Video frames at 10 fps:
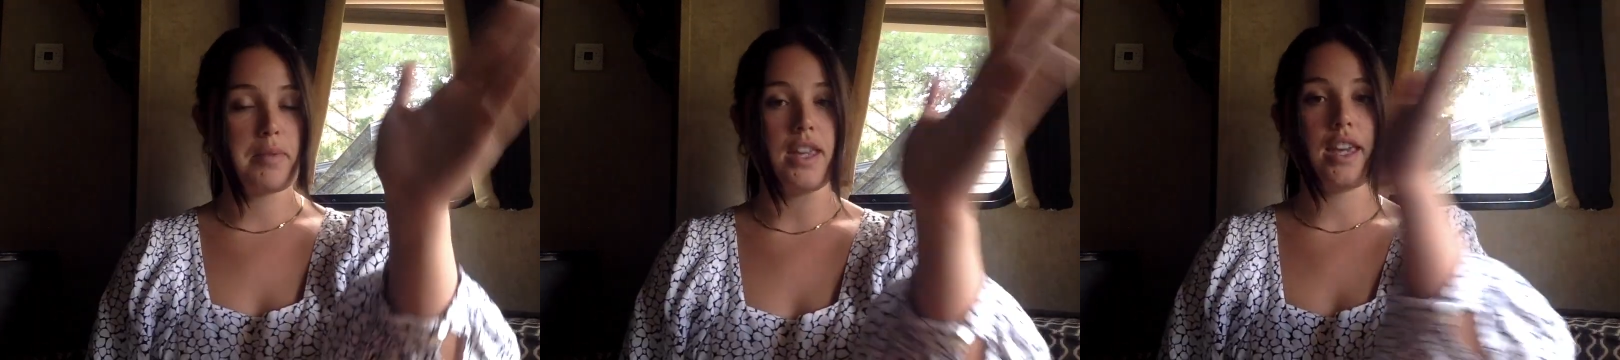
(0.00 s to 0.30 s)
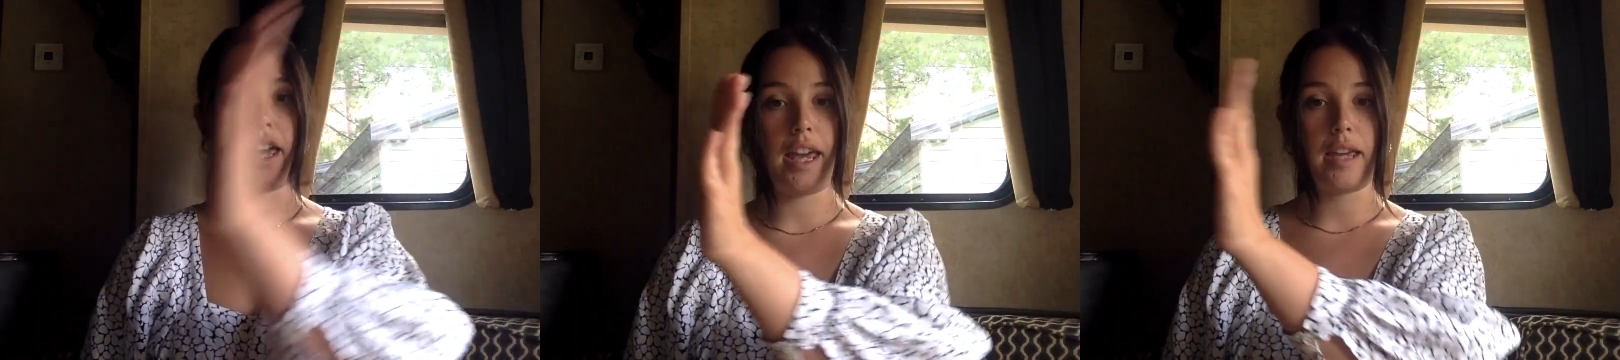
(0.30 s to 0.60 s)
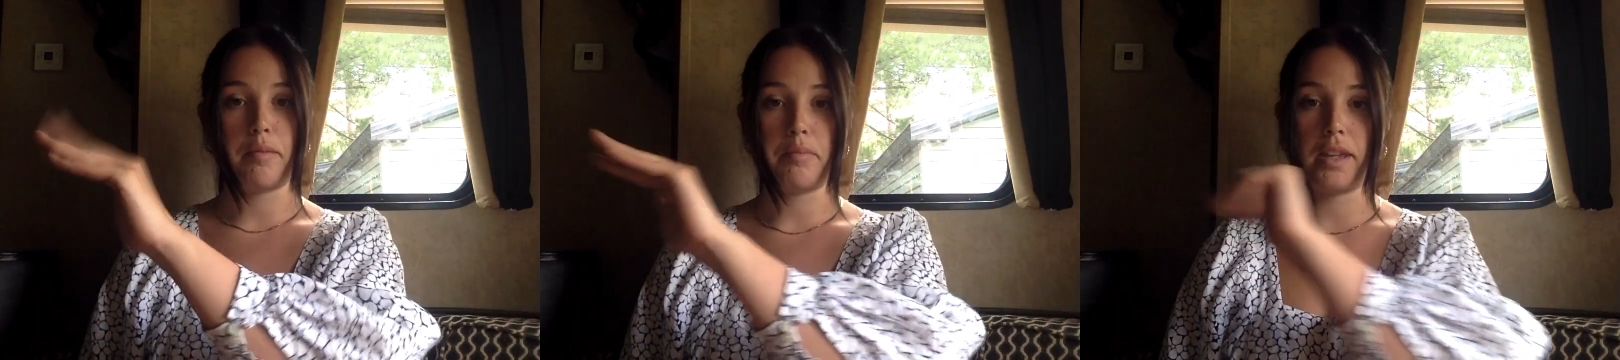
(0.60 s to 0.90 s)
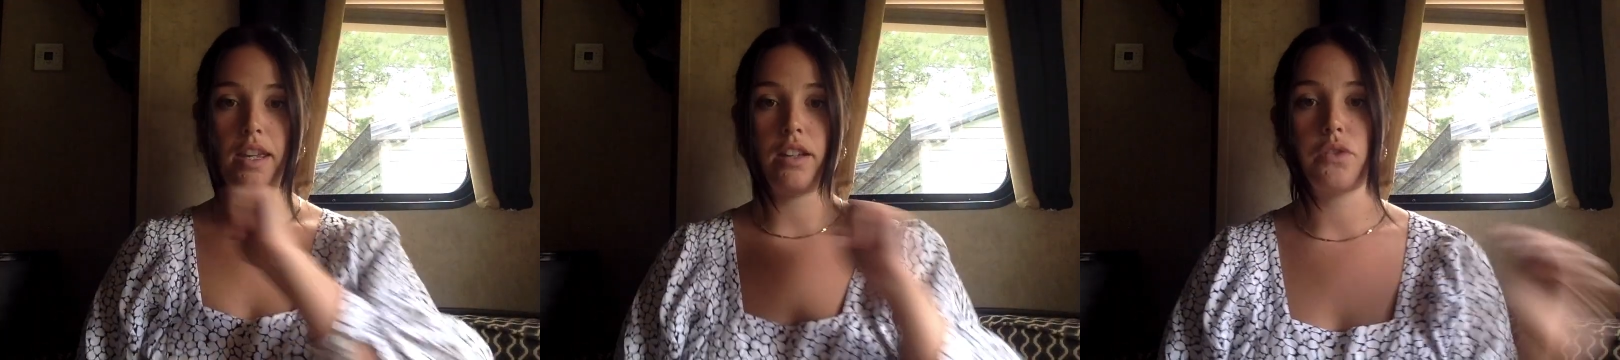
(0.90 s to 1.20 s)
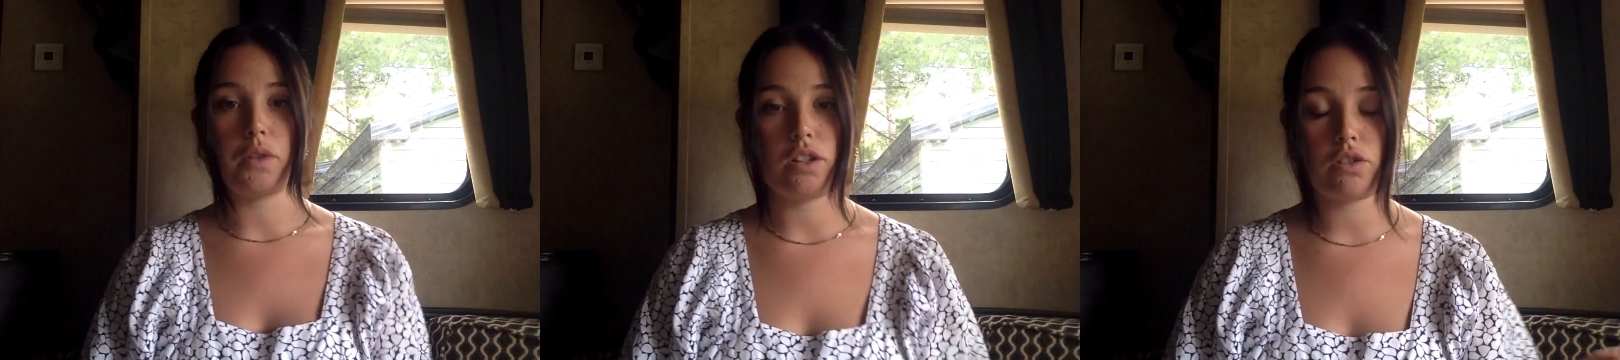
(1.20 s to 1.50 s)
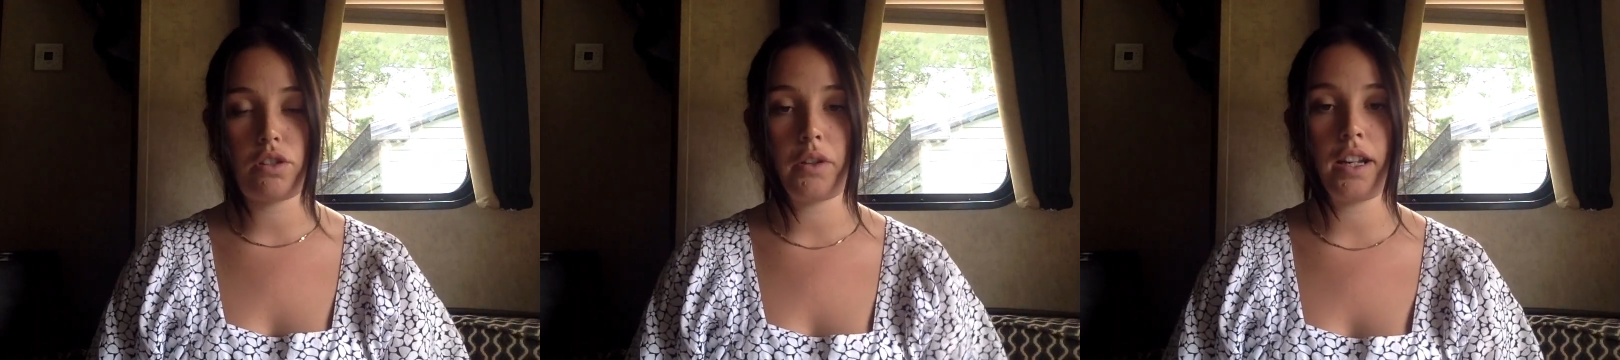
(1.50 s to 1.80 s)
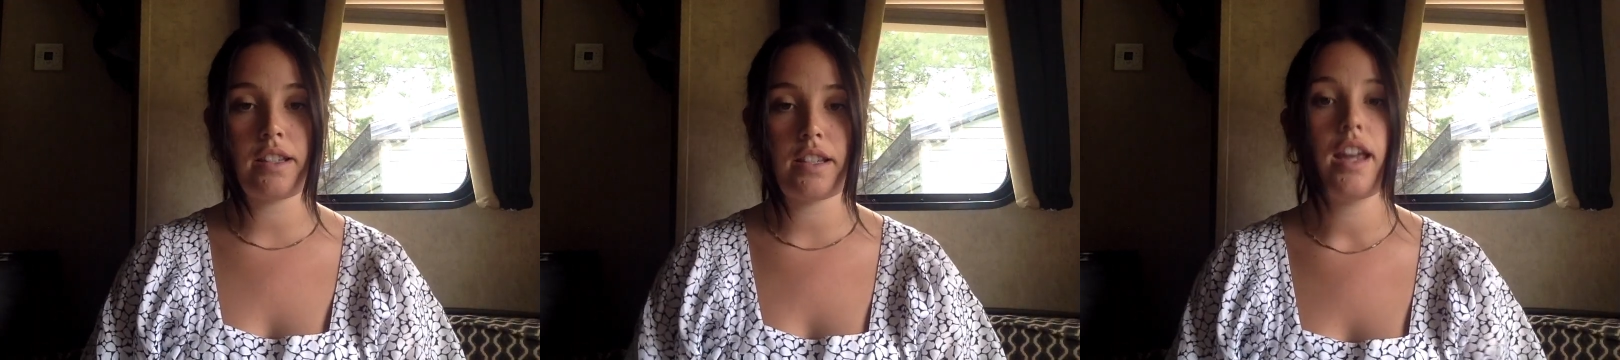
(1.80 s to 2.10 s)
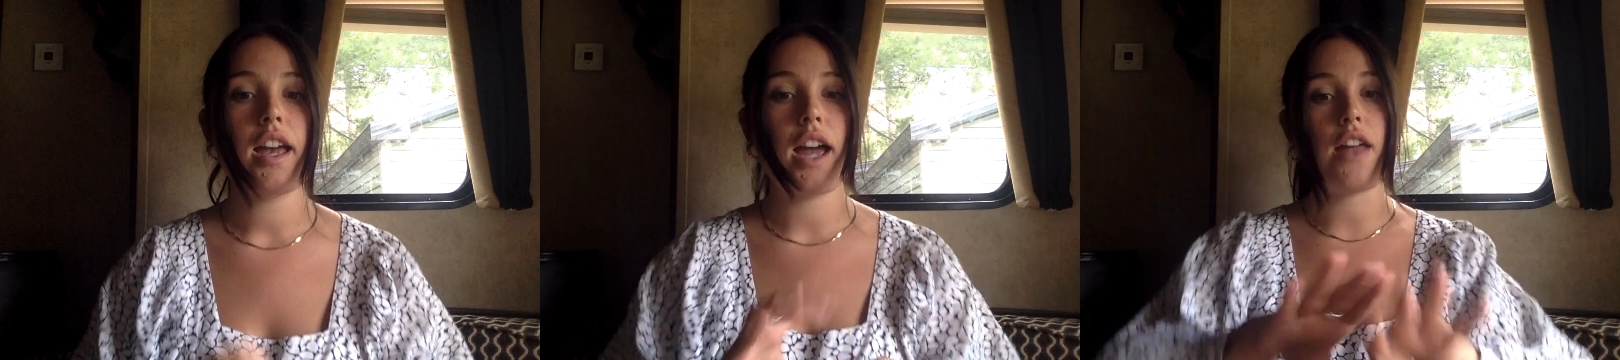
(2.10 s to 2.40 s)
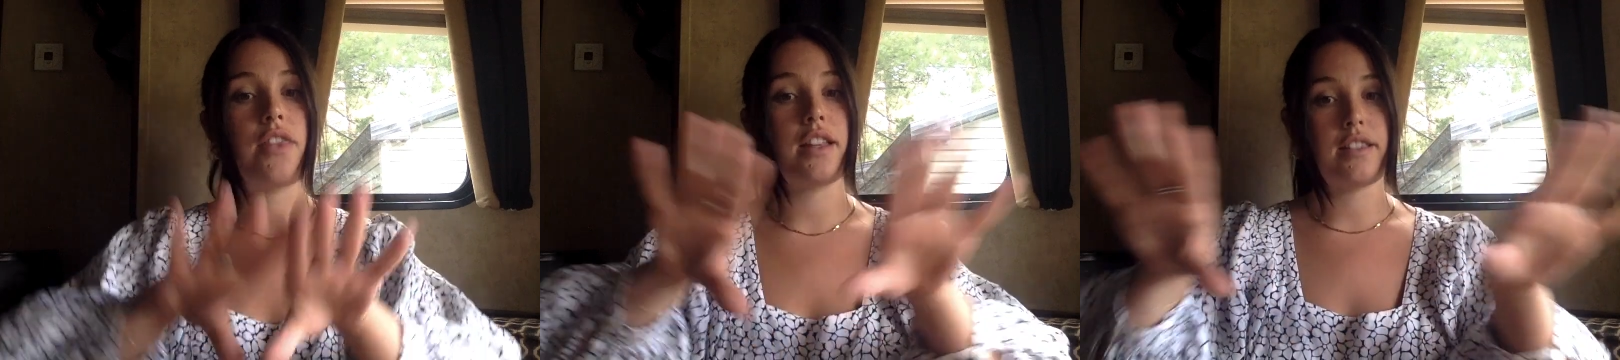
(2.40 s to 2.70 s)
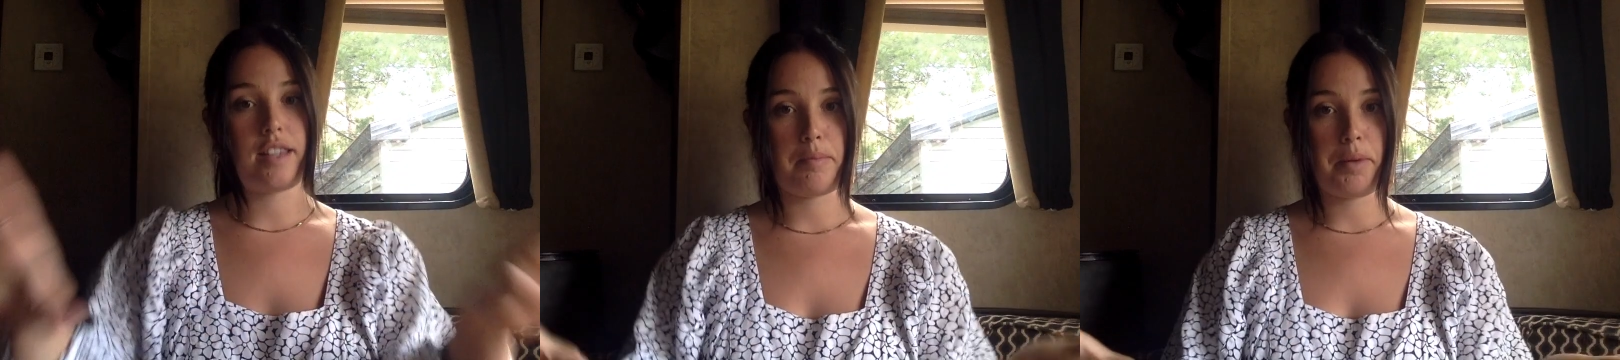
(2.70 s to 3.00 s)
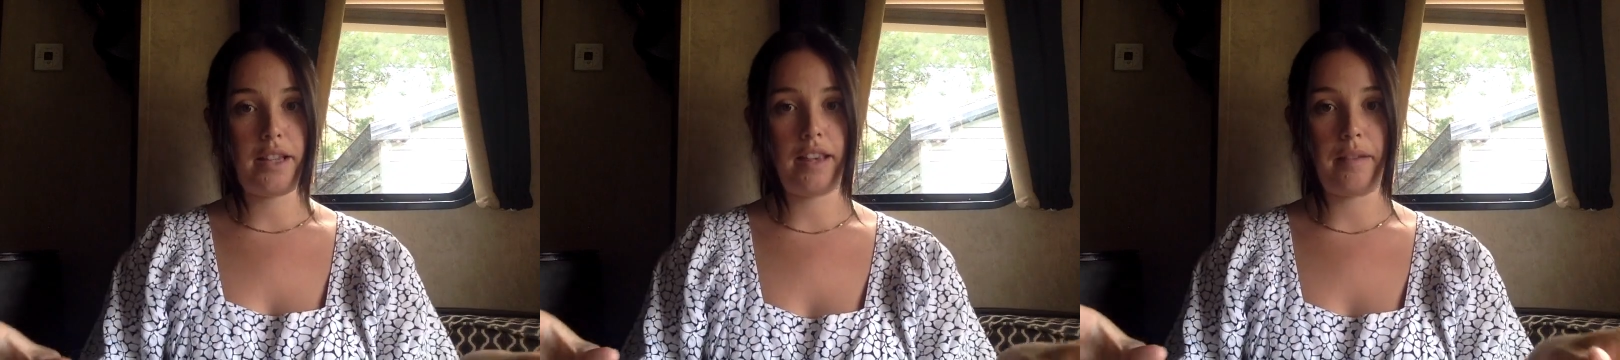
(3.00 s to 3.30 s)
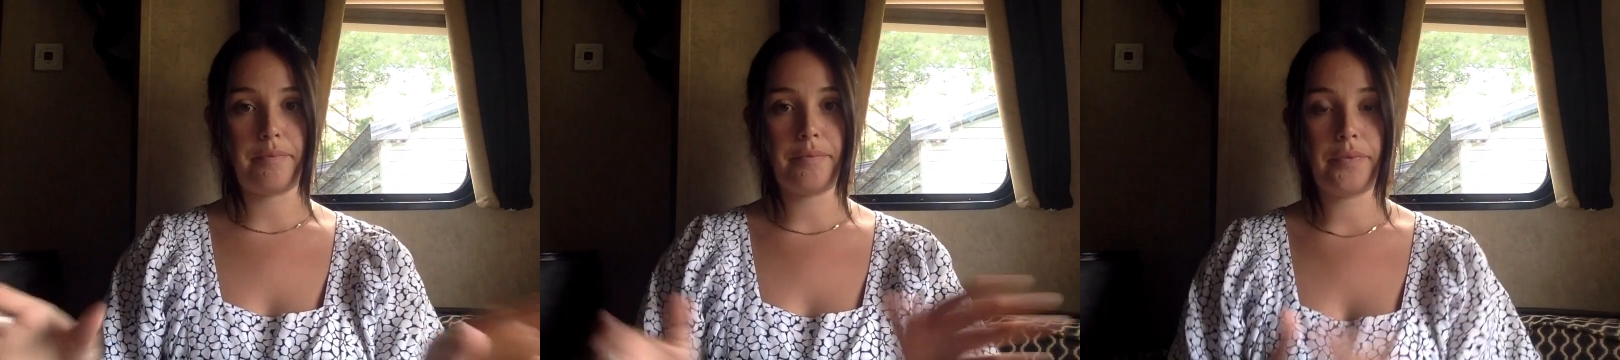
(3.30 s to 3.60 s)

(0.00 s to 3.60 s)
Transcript: B to each student, and then separate them.